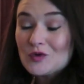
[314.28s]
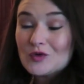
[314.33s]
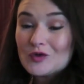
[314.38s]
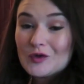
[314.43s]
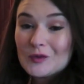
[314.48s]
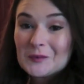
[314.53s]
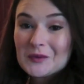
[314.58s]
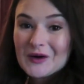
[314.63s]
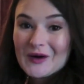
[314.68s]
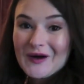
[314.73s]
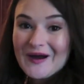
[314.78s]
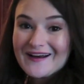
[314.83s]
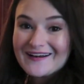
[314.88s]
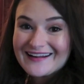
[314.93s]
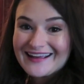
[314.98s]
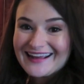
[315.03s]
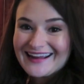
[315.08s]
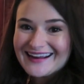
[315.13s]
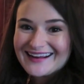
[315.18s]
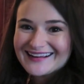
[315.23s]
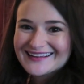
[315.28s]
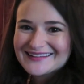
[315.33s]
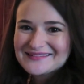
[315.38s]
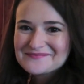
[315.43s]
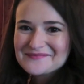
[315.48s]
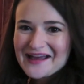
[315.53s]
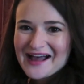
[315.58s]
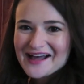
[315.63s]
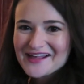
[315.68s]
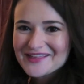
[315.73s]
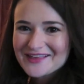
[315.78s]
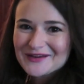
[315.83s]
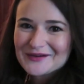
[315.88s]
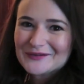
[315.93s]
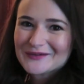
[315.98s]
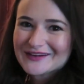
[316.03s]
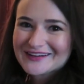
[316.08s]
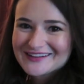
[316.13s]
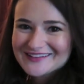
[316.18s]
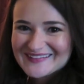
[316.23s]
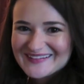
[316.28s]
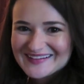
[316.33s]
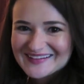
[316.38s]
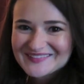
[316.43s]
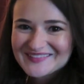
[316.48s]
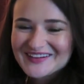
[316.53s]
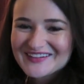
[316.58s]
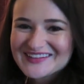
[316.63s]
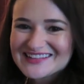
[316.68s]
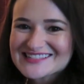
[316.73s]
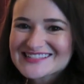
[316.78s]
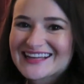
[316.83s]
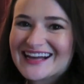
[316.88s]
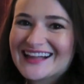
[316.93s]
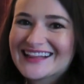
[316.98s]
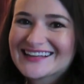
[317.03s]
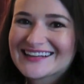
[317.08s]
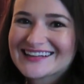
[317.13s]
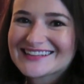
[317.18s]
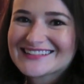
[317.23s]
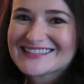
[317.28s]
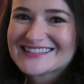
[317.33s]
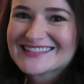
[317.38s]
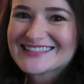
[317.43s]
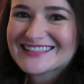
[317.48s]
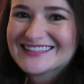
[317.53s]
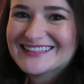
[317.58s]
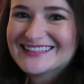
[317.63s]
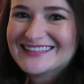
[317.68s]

Pool Party. Matthew, what do you think of all these colors?